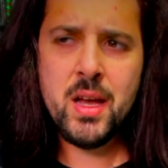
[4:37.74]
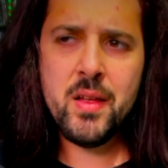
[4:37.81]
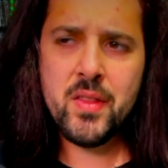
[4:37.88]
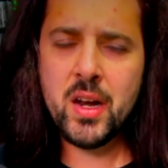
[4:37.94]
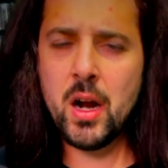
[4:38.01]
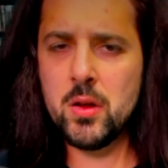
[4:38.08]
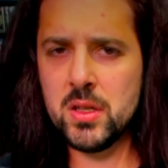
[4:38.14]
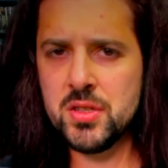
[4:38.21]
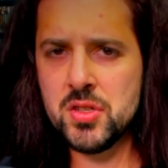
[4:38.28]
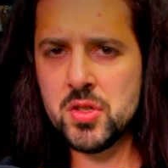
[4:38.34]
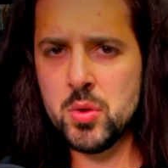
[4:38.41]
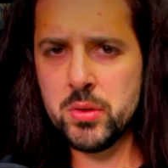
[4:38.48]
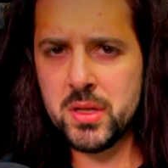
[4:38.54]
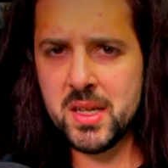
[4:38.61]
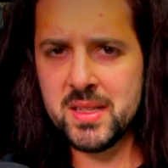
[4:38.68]
then I'll listen
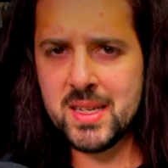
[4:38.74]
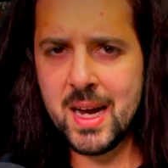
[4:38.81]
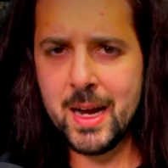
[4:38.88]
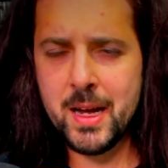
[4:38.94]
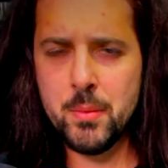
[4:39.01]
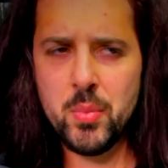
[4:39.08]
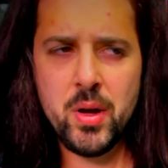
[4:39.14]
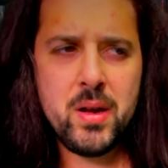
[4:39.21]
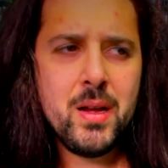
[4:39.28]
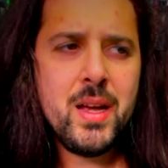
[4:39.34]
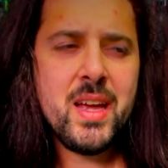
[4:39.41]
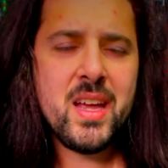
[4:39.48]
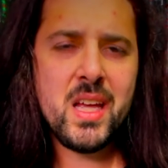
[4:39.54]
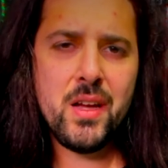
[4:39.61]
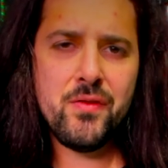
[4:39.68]
to it the Italian. But
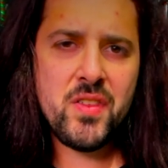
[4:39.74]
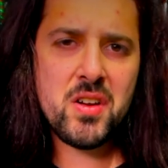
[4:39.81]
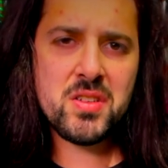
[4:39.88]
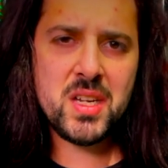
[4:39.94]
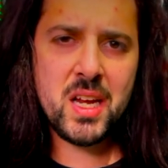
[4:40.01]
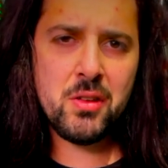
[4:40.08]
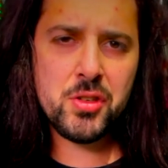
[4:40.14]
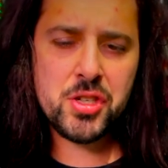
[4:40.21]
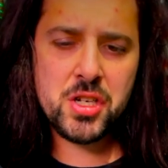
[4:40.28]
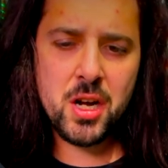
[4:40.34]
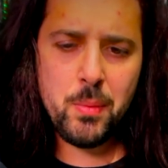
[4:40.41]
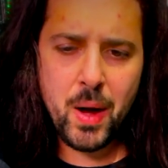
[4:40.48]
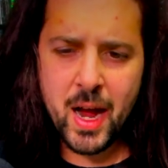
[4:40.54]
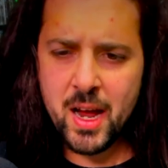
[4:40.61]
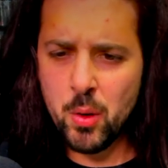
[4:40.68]
if there's an English dub,
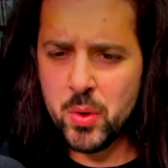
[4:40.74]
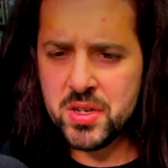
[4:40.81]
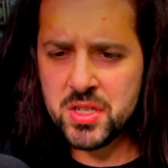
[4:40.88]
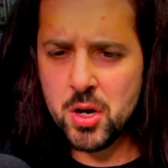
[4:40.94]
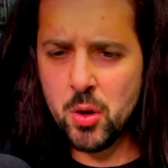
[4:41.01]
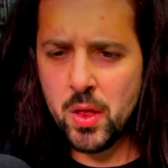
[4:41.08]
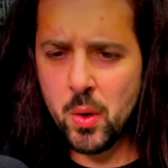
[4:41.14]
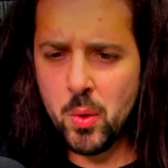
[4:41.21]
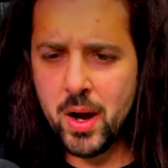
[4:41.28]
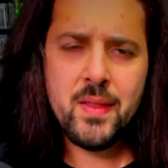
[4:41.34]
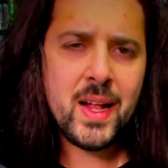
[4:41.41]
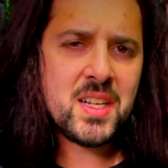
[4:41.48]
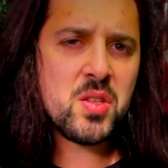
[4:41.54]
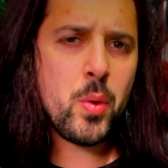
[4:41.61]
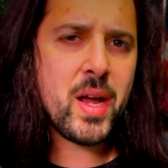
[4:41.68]
I always go that way.
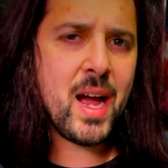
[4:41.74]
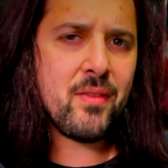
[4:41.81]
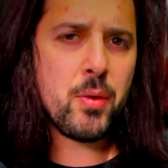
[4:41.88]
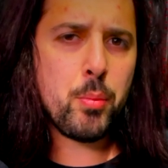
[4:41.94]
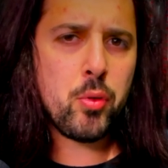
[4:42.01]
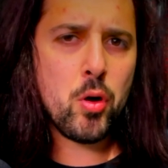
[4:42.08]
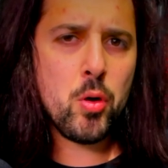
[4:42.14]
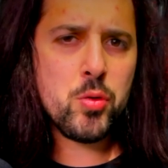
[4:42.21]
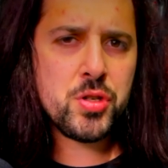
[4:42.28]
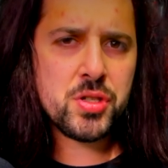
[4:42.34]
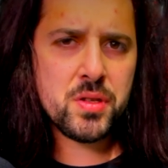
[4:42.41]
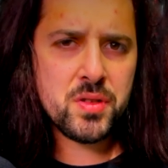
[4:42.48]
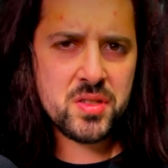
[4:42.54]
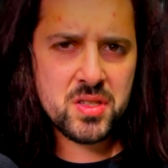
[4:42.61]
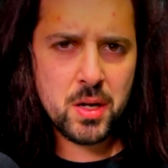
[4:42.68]
That's the way I've approached
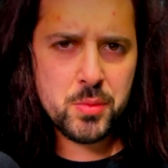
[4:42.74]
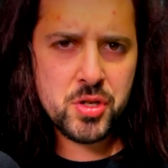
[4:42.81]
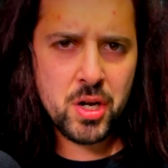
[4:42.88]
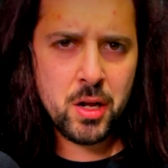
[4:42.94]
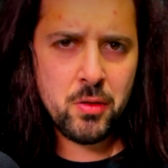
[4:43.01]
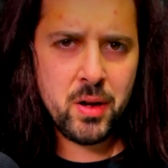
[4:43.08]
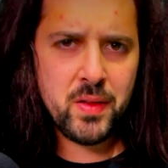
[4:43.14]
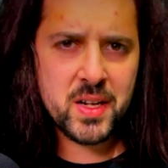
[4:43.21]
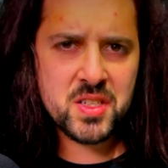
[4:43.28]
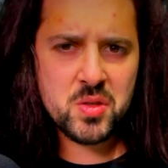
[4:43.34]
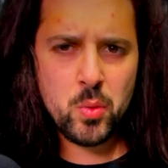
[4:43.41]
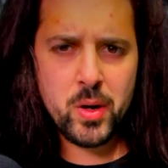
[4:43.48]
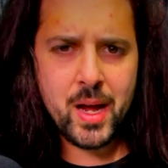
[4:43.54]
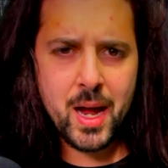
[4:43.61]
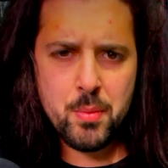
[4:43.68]
the subgenre, and that's the
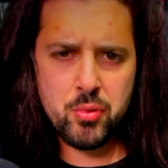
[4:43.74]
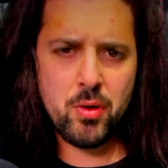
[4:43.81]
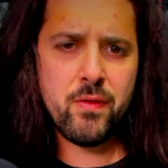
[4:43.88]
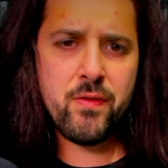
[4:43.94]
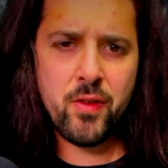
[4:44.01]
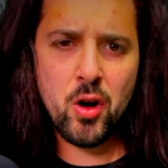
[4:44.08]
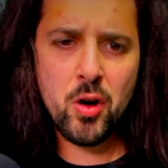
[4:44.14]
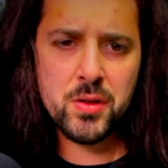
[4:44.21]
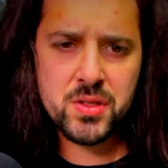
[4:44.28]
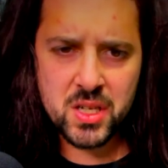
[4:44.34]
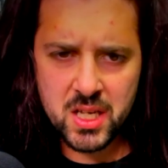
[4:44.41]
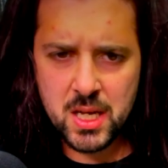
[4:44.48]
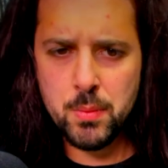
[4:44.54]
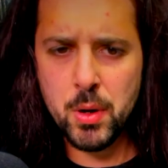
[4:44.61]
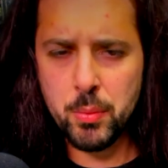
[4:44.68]
way I prefer to
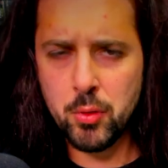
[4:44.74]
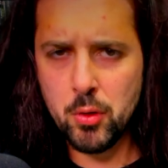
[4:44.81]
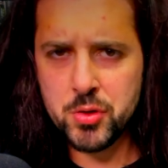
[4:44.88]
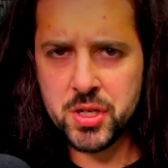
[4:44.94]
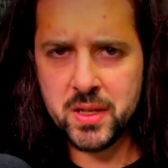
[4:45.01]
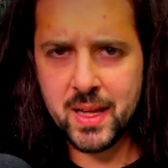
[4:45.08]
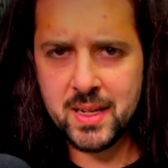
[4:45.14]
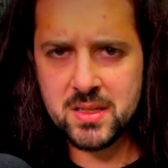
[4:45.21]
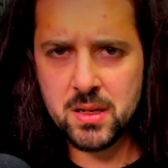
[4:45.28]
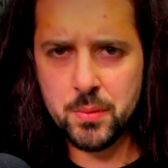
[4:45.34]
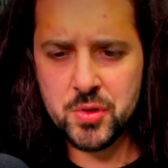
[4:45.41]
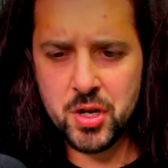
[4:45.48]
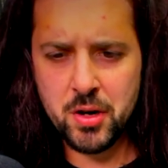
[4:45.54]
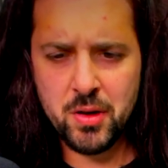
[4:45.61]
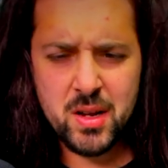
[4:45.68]
keep approaching that
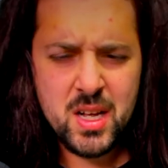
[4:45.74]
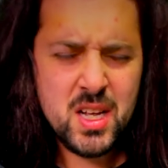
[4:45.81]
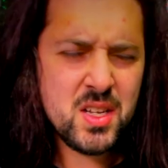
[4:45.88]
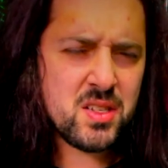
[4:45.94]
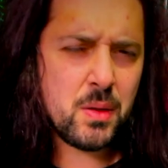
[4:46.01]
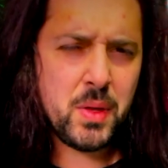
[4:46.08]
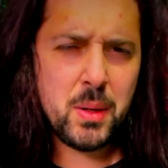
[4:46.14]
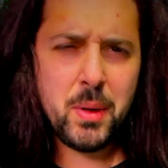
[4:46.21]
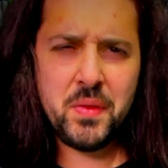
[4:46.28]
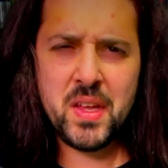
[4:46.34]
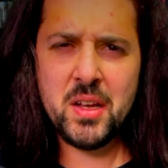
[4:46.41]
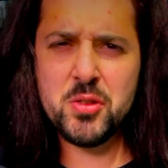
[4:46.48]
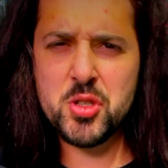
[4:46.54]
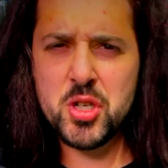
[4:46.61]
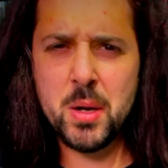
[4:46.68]
subgenre. Something about the
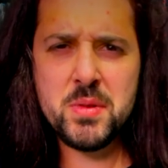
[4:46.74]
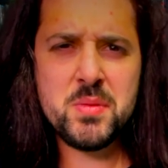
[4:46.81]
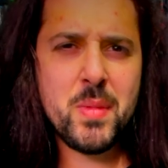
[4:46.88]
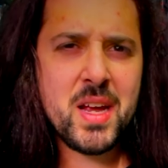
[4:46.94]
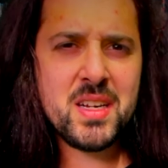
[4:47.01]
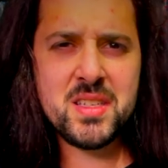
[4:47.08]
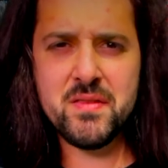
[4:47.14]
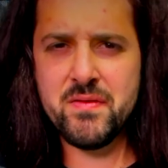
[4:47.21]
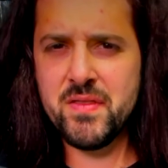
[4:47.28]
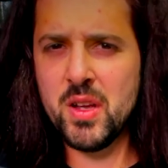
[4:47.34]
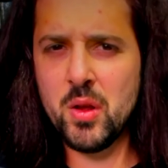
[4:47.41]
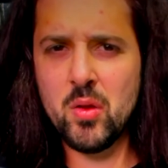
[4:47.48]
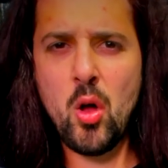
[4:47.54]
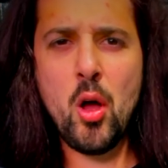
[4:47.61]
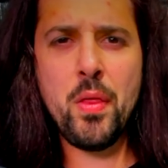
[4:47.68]
English dubs makes it
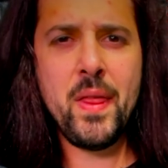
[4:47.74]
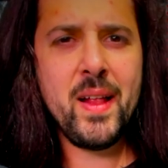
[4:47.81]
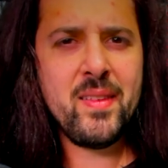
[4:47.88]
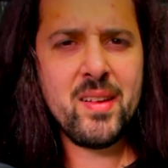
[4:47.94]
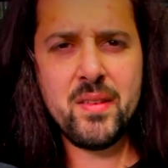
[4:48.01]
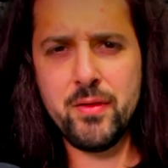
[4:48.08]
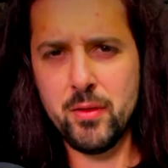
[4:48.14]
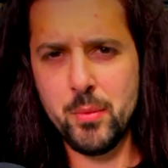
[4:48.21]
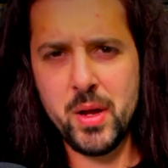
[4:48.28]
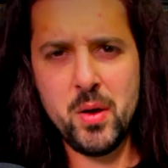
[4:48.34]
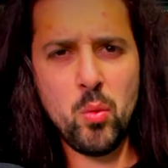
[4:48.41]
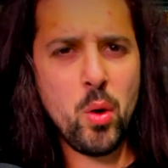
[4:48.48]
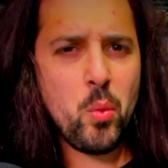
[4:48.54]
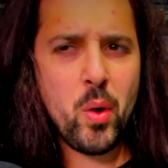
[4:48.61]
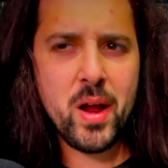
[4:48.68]
feel authentic for me
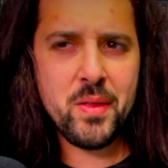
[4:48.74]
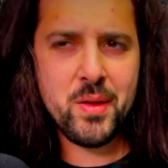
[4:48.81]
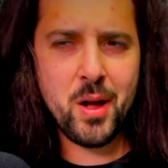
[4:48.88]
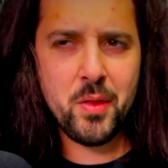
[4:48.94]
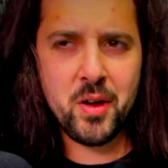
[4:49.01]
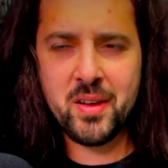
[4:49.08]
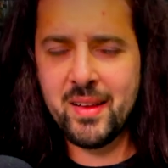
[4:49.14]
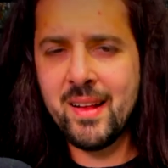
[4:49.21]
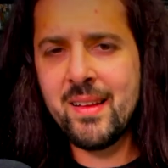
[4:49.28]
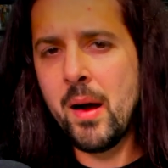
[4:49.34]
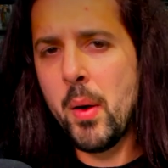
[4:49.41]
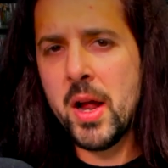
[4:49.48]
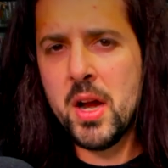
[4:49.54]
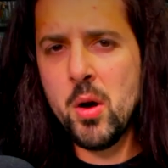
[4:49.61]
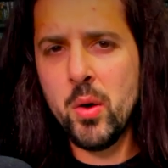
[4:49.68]
one way or the other, because that's
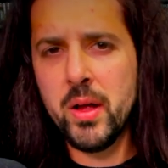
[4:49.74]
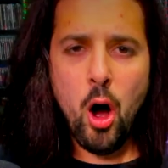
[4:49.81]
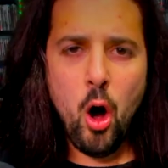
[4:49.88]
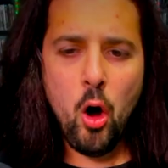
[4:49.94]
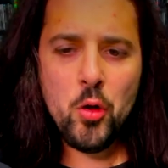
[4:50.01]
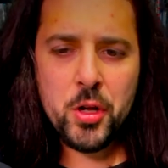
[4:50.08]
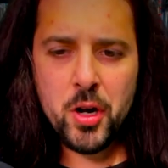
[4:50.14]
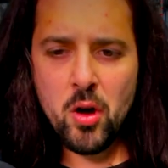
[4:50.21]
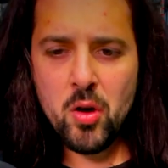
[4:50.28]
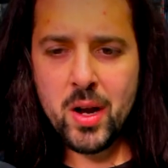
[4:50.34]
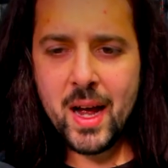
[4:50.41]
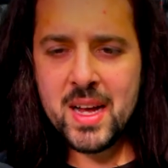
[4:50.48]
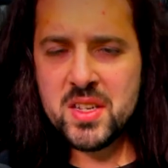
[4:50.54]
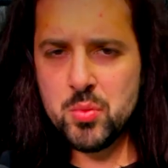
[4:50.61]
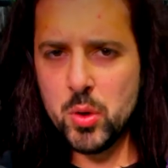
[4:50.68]
how I know it. All in all,
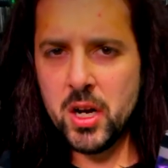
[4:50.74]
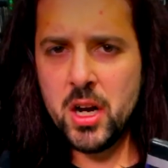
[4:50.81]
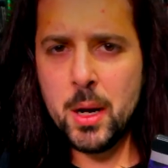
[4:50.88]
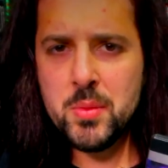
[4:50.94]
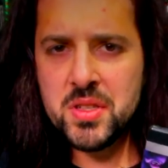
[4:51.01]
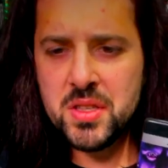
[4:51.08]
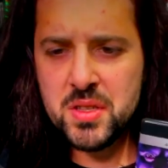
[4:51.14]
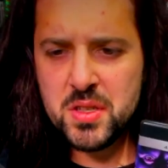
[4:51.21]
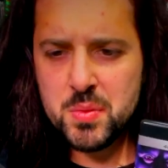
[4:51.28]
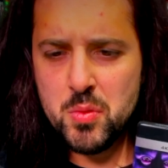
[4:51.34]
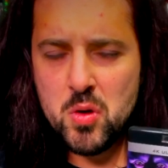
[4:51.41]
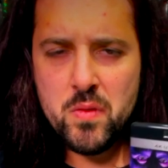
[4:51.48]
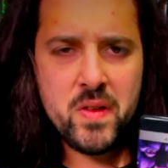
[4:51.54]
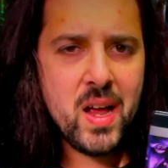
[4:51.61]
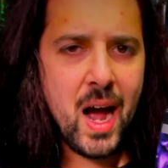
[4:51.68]
guys, when it comes to this
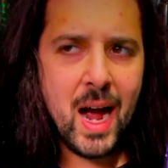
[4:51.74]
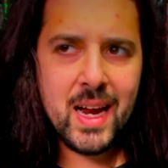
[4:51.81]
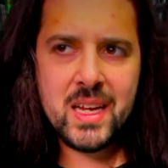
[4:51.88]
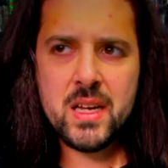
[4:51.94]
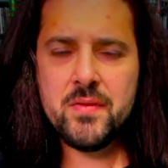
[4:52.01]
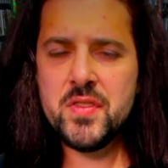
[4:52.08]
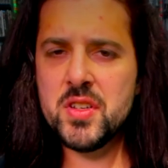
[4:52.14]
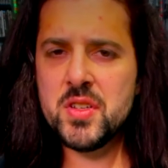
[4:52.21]
movie, I give this